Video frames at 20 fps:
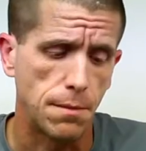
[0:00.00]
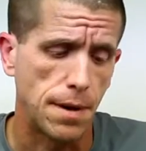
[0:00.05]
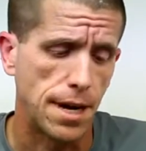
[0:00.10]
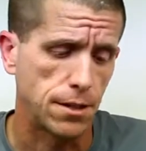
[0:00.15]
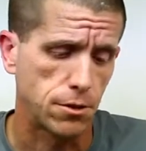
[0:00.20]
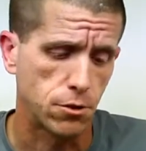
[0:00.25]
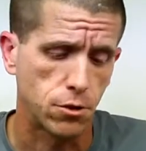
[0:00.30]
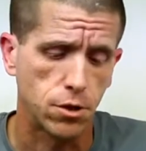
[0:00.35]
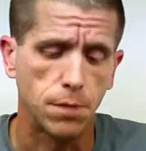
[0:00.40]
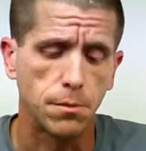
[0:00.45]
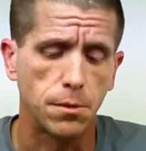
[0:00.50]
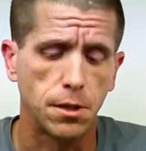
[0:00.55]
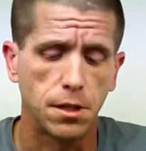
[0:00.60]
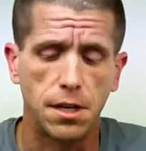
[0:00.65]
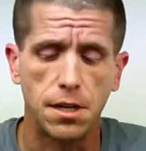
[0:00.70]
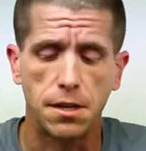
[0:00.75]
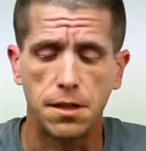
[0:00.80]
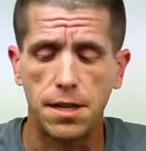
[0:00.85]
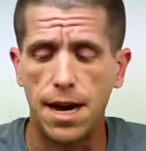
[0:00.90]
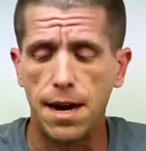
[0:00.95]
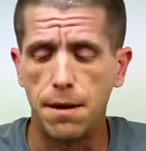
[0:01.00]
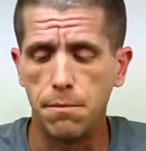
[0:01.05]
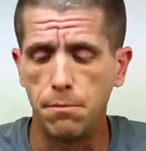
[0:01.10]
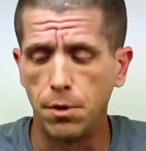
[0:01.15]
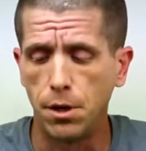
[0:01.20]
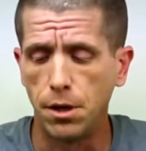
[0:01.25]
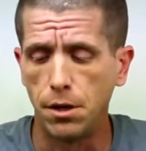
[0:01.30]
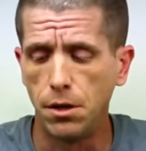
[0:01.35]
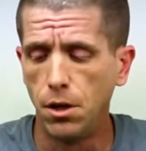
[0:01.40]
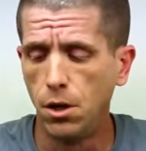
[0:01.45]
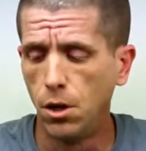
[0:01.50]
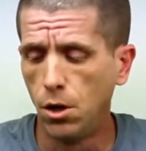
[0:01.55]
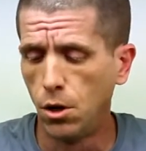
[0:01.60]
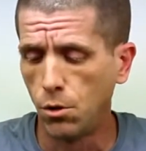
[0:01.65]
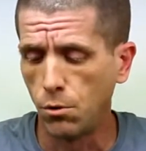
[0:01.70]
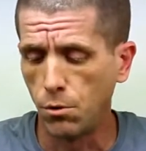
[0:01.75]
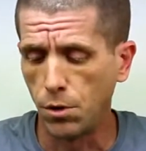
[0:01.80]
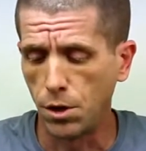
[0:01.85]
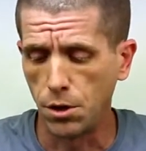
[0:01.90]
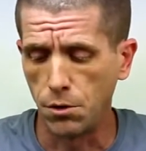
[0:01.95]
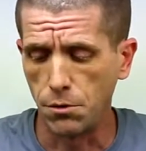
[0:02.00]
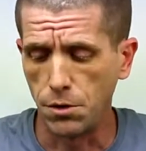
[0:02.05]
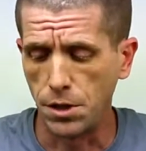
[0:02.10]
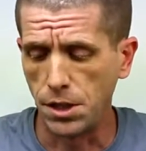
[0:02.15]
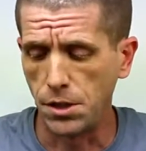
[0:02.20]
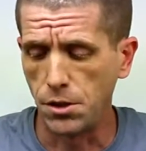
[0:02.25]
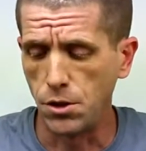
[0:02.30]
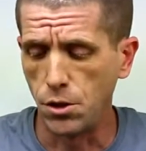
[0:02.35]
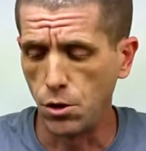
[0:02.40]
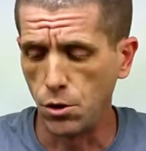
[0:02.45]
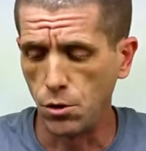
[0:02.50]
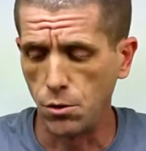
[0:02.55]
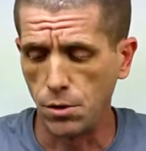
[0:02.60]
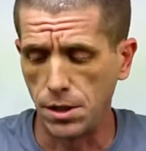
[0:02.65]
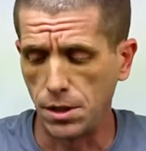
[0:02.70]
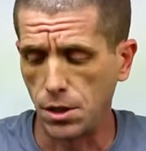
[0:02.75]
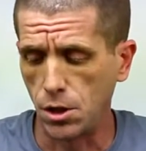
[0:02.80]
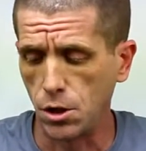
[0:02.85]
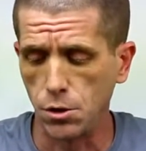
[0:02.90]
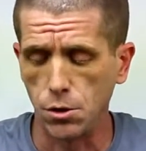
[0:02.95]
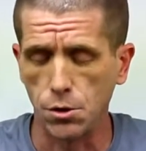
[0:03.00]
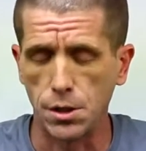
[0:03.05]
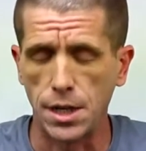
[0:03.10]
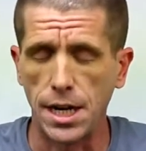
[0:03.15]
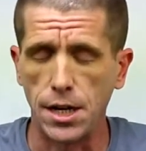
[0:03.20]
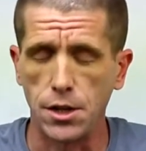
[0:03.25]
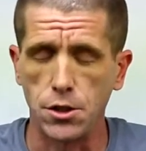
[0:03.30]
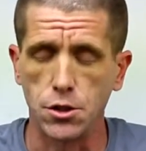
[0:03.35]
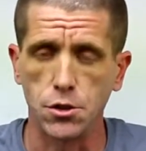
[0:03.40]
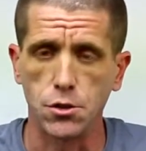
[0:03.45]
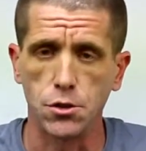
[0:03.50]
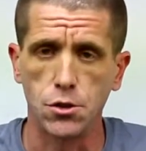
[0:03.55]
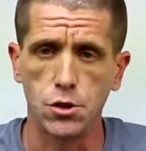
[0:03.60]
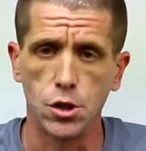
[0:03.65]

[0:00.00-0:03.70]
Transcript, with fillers: mats or something like that, but we don't need to in our location.